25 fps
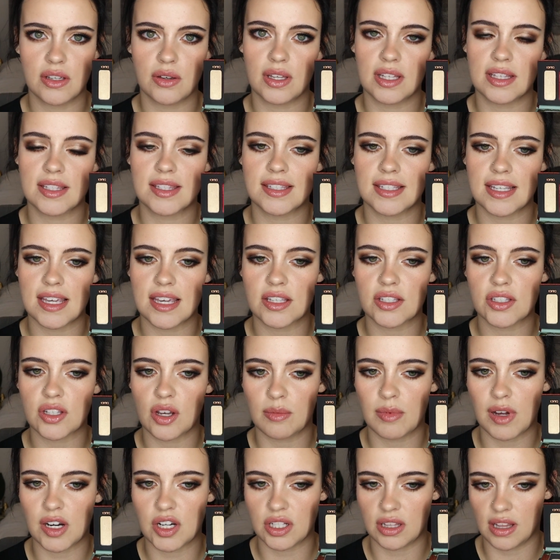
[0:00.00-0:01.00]
you can see
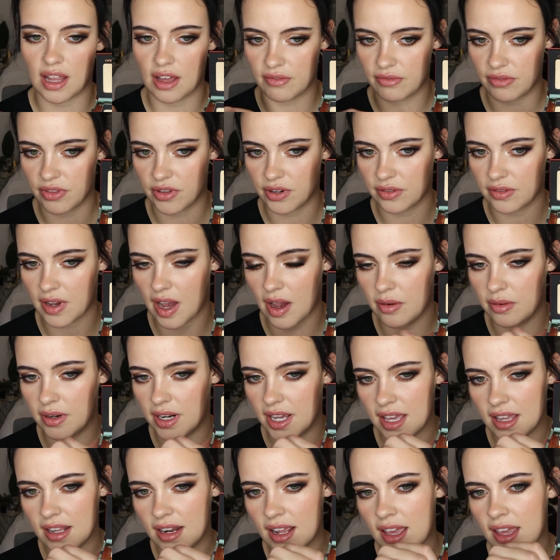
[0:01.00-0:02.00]
so much love throughout
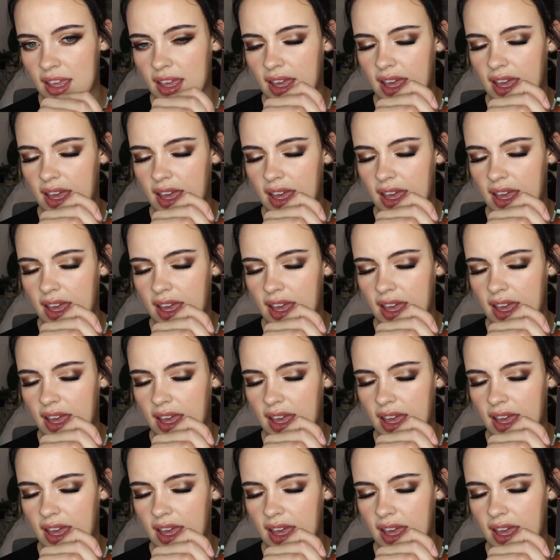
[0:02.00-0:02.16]
it.